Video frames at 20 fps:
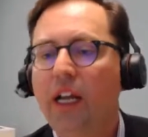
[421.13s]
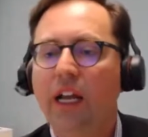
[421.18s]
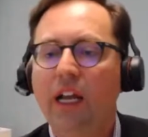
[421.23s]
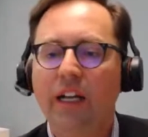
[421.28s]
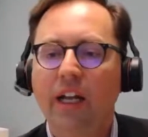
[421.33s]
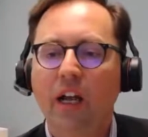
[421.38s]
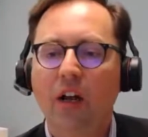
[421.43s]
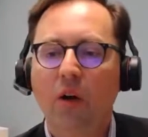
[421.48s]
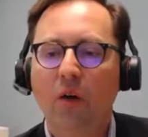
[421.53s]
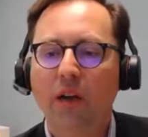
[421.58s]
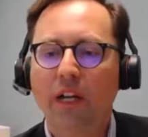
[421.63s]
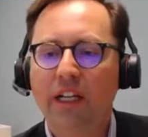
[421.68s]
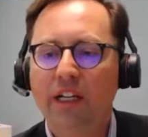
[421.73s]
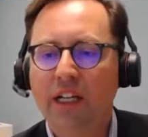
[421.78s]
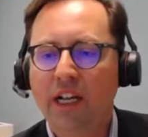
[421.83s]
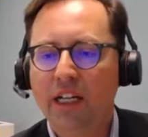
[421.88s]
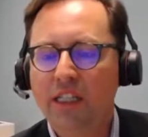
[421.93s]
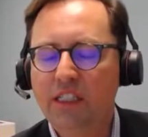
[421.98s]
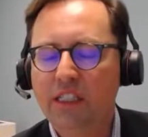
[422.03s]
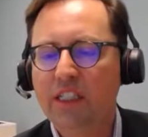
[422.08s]
Now, in
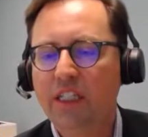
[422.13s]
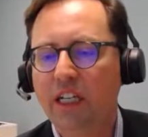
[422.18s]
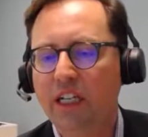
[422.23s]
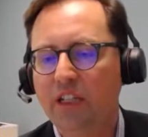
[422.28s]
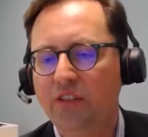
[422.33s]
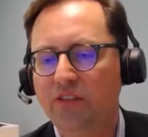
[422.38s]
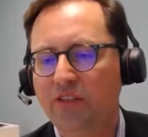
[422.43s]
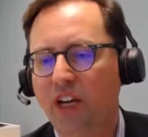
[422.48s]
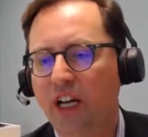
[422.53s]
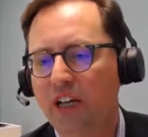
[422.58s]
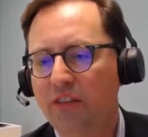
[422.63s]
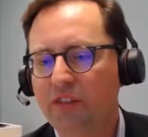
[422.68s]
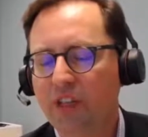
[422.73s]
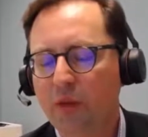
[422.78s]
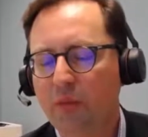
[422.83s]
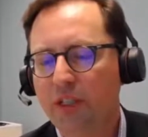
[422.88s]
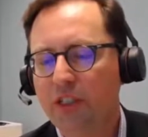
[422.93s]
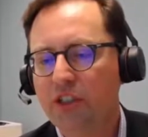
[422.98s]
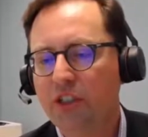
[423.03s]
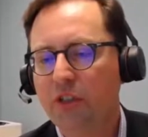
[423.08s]
1995, they
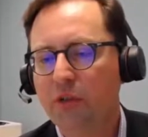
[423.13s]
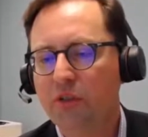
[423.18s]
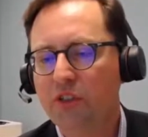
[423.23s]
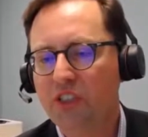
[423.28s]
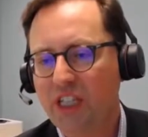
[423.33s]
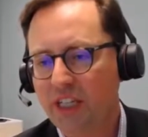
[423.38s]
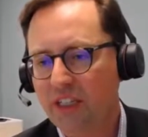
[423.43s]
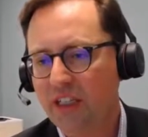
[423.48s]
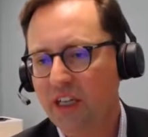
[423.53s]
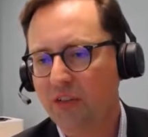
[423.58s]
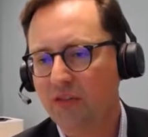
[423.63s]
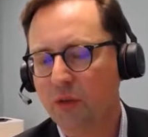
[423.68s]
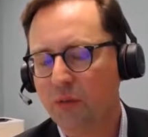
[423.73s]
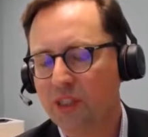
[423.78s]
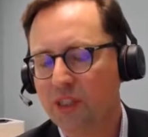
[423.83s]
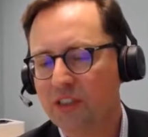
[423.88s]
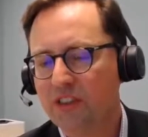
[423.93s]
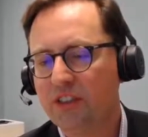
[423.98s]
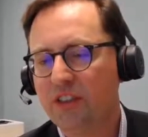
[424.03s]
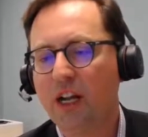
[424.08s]
went to those 10
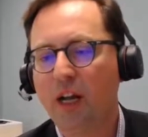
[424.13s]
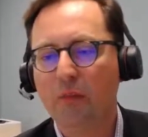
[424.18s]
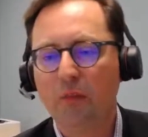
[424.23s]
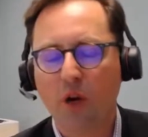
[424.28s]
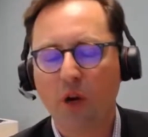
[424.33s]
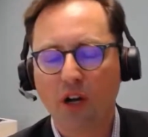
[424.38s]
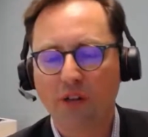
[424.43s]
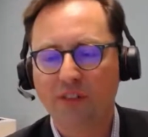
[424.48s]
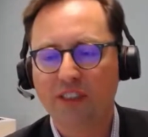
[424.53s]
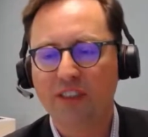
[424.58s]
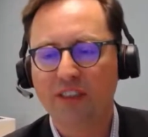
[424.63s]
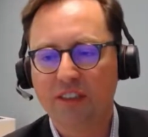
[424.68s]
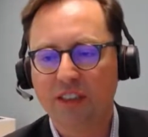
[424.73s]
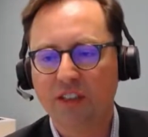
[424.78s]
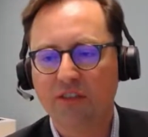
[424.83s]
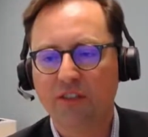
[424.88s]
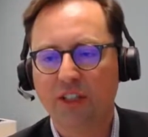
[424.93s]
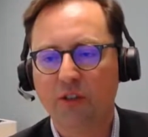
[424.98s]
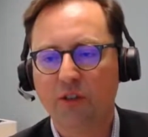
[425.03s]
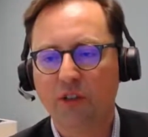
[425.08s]
governments, the 9 provinces and the
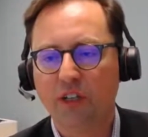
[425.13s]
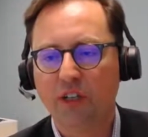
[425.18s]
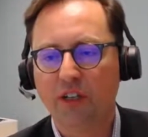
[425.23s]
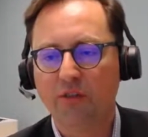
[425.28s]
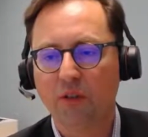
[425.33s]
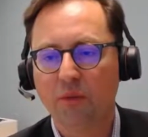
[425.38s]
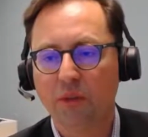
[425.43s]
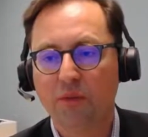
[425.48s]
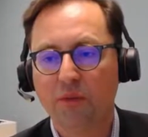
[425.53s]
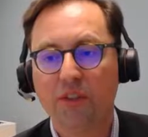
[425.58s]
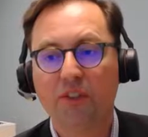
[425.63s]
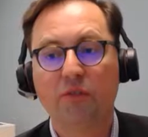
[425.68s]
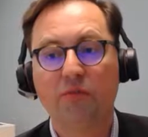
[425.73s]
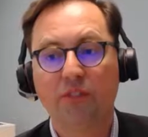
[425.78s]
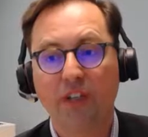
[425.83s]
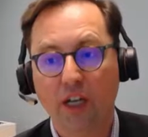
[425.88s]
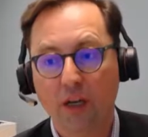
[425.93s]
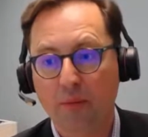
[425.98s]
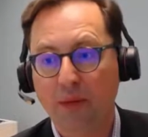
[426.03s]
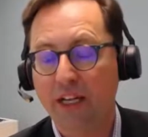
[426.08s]
federal government, with some
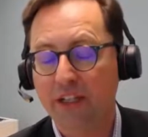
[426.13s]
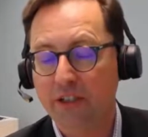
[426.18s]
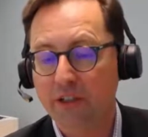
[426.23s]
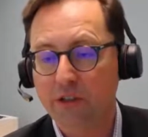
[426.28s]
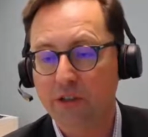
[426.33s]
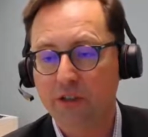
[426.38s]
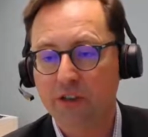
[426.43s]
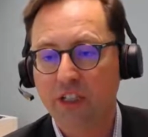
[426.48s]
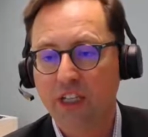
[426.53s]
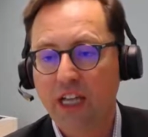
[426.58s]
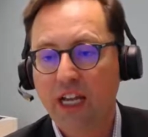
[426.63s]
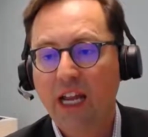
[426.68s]
very bad news.